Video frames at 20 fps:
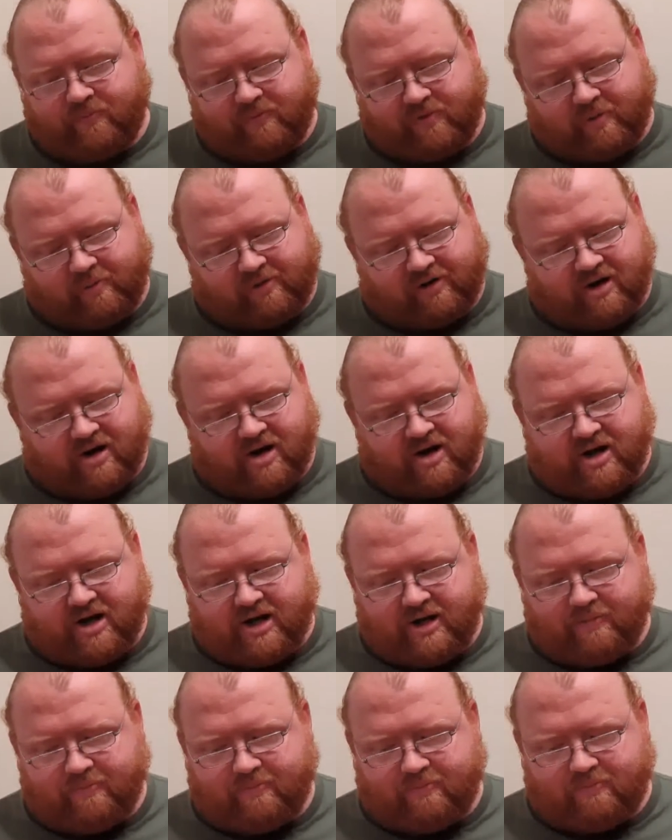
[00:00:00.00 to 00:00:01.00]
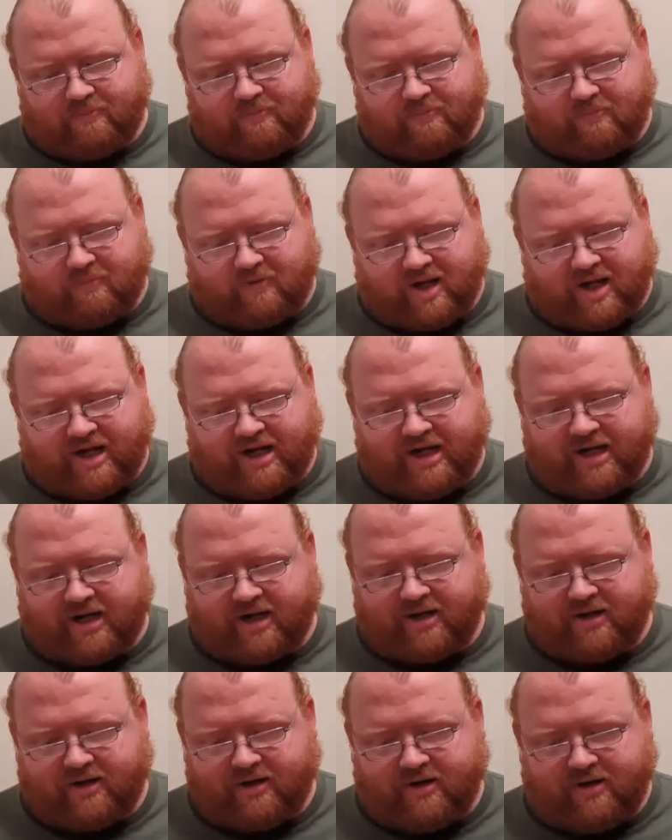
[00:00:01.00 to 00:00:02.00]
subscribe, like,
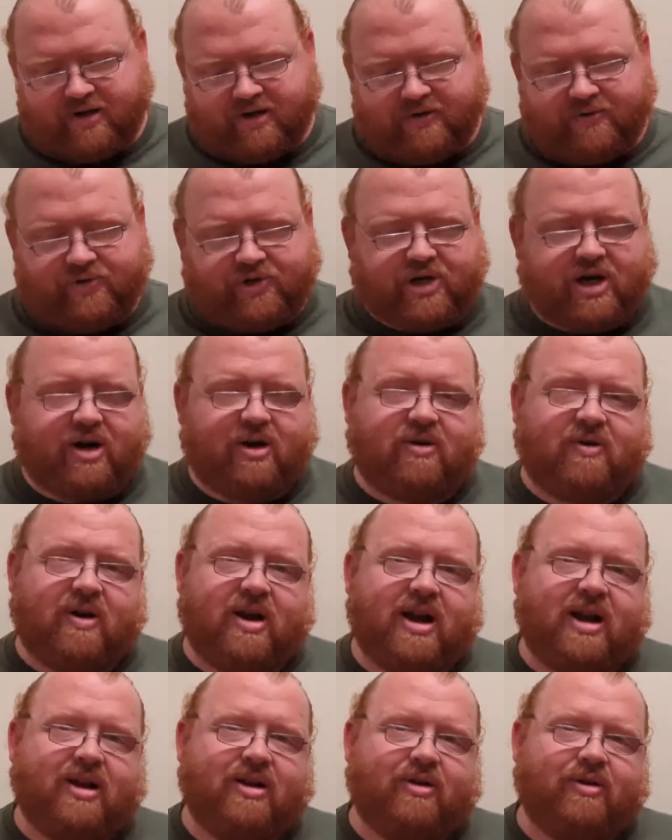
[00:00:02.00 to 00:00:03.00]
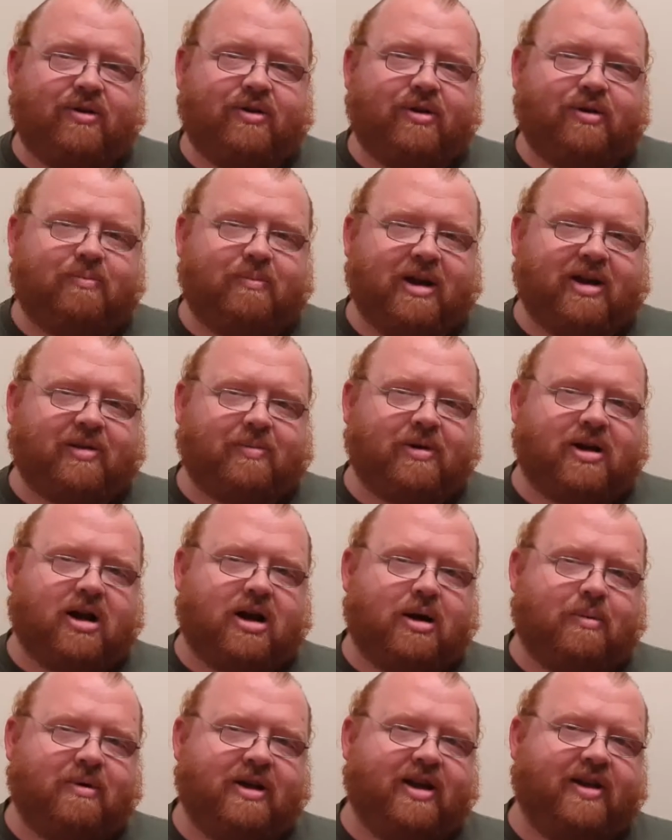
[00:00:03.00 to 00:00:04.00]
share it around, make some
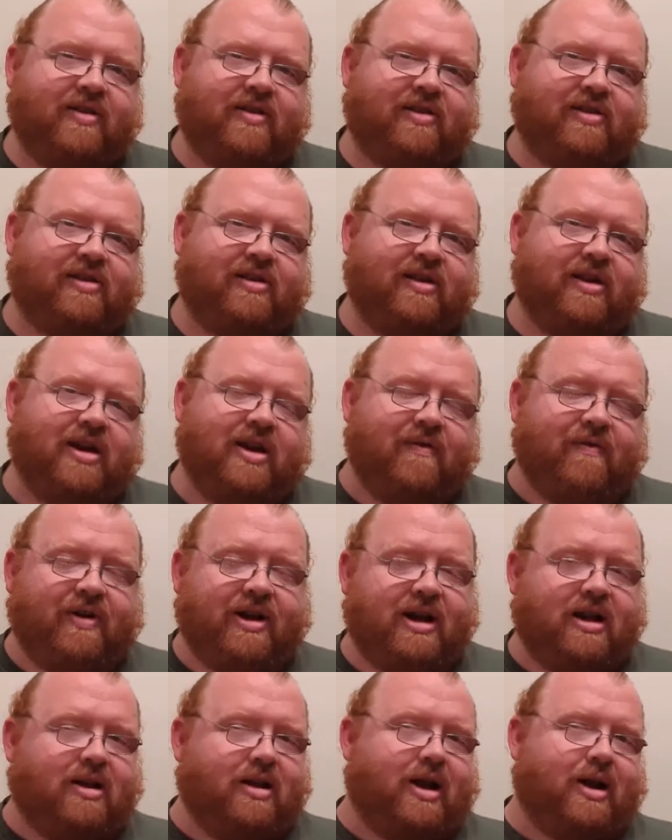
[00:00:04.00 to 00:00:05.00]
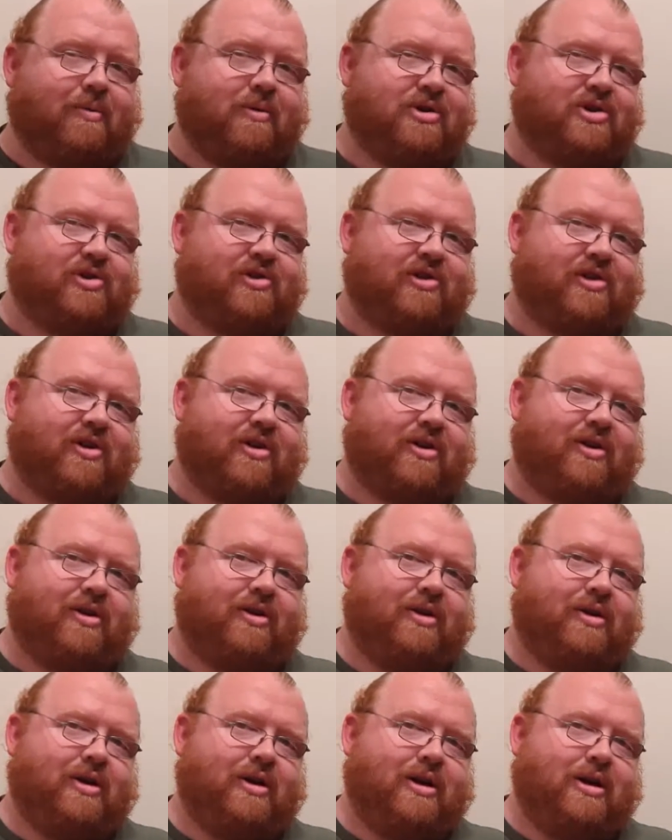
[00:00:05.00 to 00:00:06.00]
comments. If you didn't like what you saw,
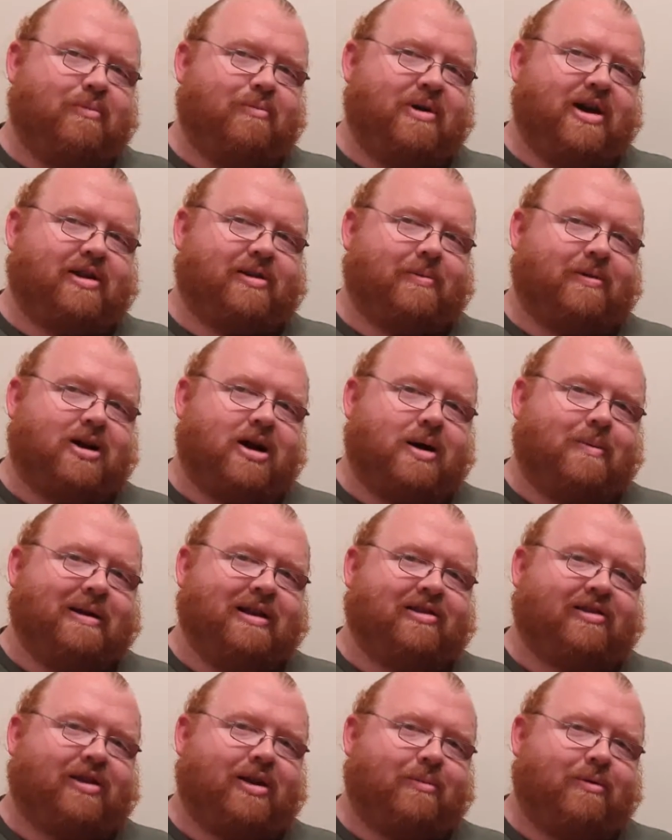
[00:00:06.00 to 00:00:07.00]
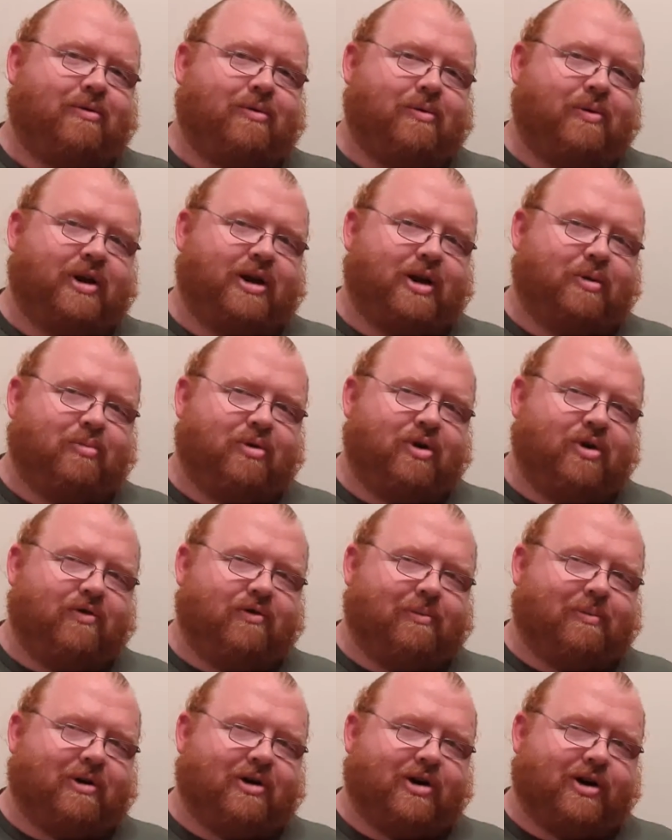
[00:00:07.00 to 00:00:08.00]
make some comments, tell me what we can improve
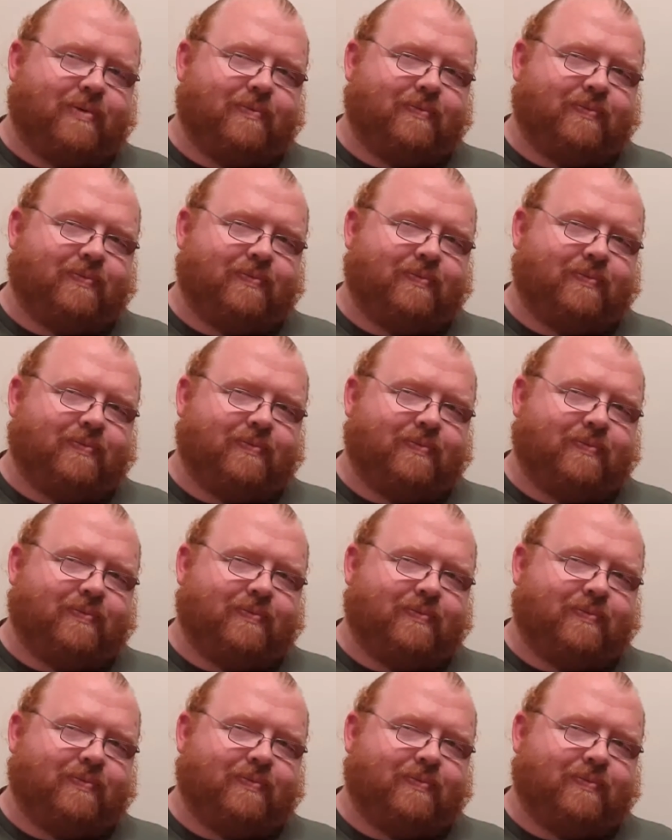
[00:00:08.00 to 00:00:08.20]
upon.